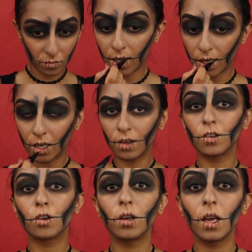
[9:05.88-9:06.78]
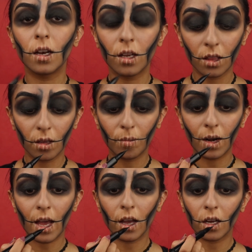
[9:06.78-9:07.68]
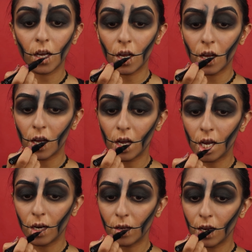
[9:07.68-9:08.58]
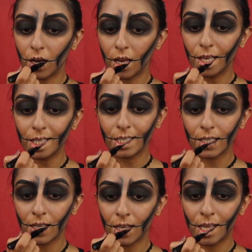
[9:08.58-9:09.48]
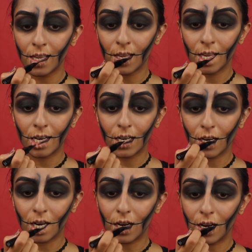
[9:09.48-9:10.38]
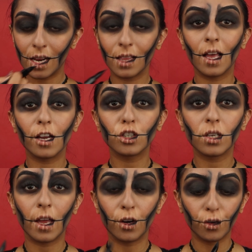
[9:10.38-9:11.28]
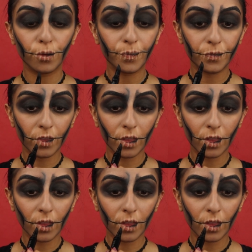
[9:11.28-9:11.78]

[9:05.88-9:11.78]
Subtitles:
Kind of create the black on my lips to create that shadow.